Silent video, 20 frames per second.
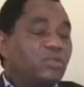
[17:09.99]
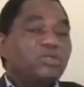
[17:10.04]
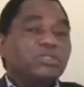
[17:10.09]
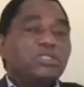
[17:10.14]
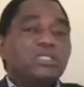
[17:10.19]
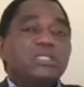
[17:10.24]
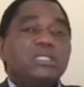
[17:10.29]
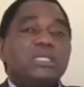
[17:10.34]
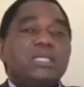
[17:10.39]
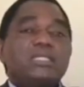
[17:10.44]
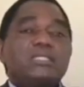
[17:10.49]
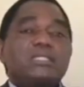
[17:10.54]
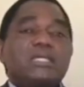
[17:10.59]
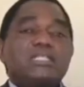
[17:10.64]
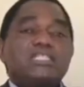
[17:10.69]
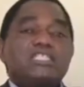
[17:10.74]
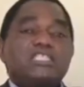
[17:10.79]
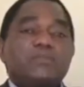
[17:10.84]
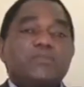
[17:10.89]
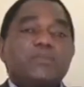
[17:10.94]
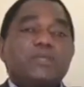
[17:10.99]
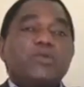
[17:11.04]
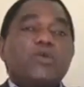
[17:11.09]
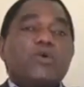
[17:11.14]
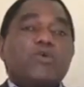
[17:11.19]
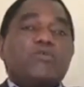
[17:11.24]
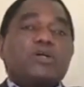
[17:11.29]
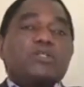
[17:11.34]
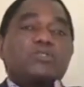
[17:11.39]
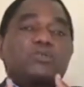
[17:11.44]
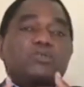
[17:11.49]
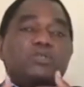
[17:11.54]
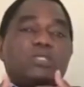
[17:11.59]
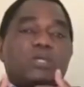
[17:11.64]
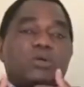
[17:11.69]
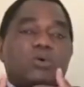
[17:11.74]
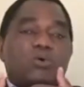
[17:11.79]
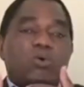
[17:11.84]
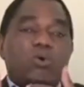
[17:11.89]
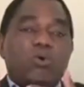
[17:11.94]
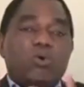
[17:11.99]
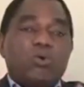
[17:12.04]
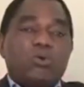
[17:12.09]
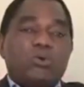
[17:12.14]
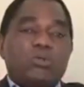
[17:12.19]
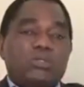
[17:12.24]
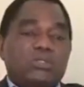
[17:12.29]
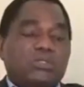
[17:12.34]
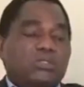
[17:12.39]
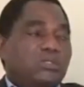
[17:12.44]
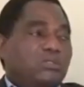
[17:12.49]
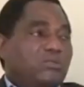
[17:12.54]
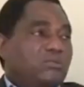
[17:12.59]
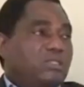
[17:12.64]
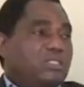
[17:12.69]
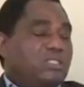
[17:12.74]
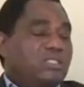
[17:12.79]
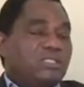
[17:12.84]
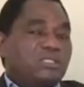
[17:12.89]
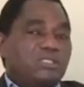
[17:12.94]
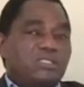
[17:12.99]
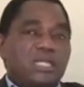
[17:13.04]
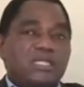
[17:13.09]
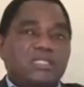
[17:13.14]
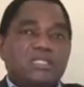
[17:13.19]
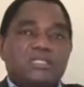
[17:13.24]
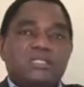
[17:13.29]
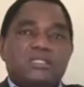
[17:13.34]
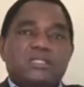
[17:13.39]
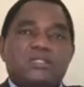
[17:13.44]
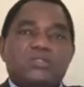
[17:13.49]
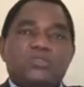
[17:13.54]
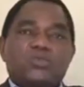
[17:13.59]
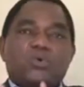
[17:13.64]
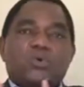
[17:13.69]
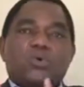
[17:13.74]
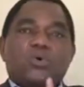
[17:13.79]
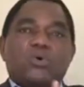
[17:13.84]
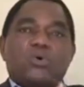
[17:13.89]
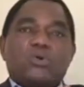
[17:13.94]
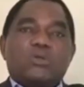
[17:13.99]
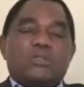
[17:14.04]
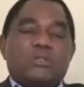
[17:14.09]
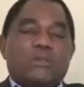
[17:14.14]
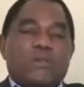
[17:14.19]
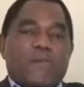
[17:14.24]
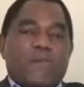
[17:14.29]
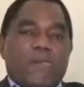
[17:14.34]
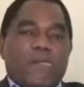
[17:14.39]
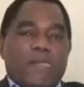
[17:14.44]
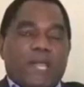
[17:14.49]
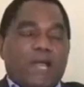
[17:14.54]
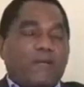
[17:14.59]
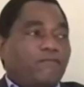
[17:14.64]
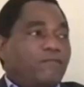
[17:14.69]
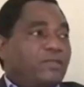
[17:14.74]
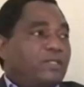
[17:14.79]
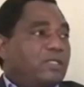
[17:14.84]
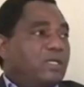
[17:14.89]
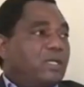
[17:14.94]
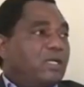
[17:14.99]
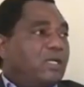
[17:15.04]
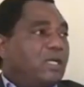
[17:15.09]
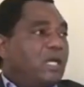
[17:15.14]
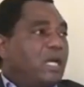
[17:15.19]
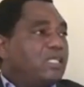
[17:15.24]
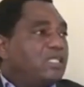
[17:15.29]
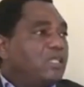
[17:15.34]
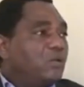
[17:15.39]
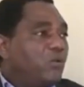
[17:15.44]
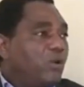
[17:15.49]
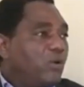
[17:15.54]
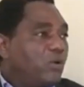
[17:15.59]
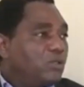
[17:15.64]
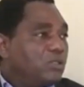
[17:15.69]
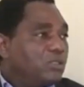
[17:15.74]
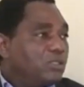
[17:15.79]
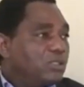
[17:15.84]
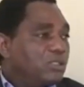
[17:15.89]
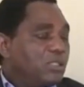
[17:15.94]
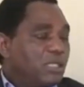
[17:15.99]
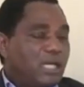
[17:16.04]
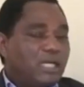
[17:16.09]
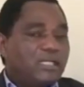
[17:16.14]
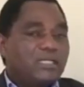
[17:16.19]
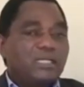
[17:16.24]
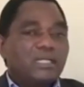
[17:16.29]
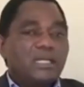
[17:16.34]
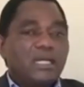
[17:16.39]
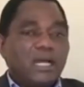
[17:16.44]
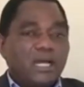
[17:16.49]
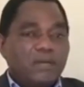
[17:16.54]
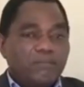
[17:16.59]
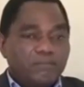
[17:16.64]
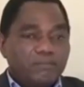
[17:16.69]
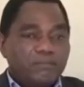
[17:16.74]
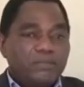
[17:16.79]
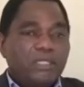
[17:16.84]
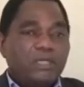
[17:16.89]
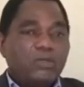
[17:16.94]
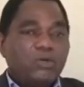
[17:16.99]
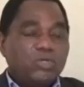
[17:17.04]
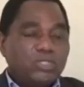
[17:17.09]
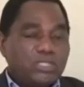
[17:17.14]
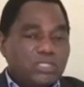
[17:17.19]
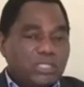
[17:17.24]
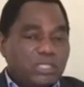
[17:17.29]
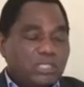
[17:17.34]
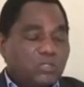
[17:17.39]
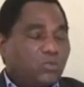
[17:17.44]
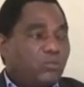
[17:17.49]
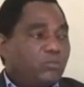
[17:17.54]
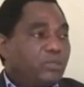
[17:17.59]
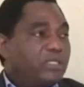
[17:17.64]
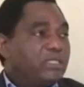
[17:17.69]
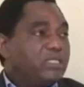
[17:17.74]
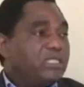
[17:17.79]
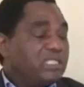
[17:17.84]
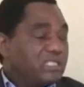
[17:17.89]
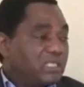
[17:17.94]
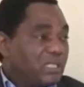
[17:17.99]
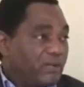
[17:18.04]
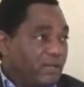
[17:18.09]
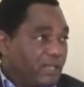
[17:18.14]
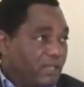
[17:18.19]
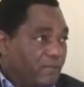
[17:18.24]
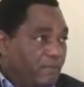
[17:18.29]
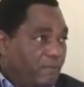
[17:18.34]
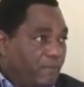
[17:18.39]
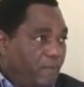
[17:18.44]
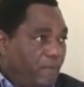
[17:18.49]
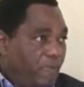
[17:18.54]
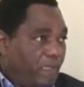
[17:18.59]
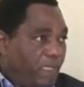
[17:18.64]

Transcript: Because it can spill over to the whole region, SADC, to whole Africa and the world, and the continent will be in disarray.